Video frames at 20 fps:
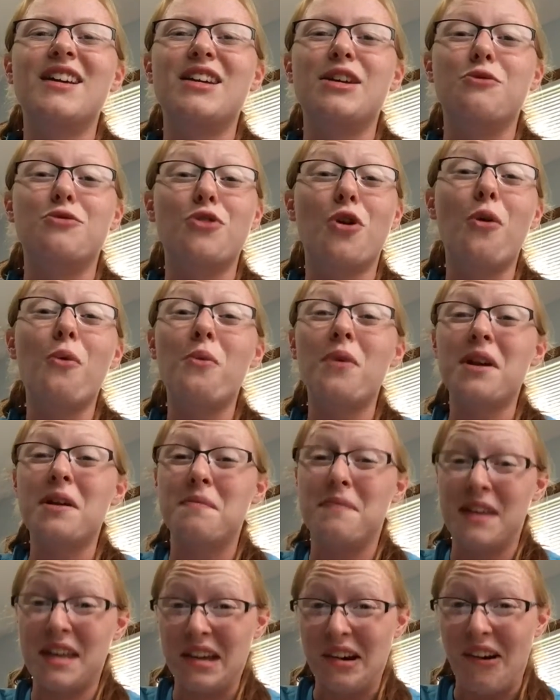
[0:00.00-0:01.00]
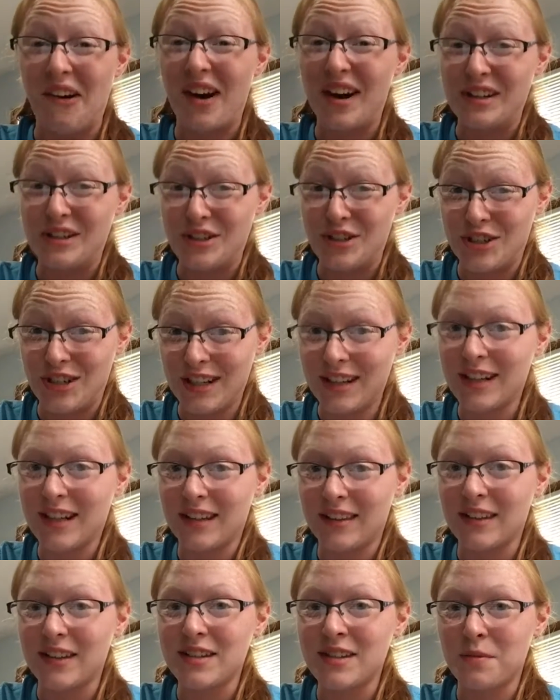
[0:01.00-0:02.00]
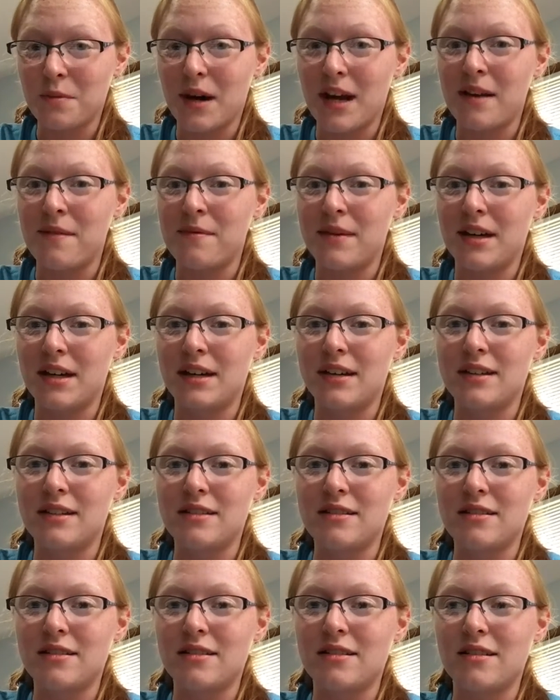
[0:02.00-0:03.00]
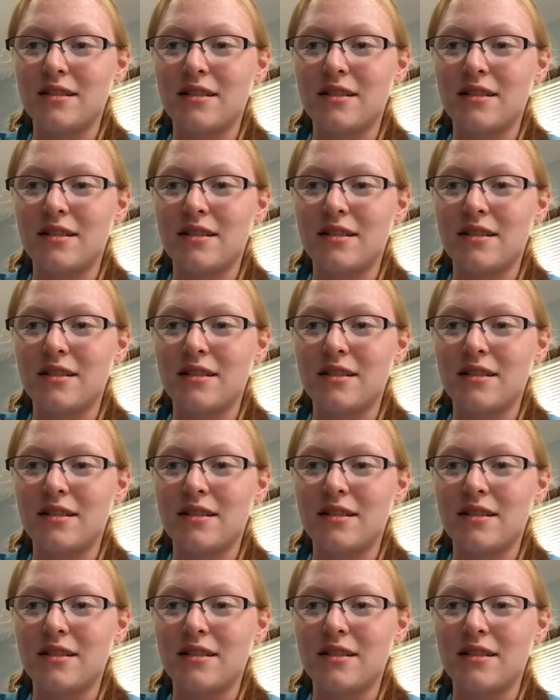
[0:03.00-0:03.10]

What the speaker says: You don't want to be caught cheating this way because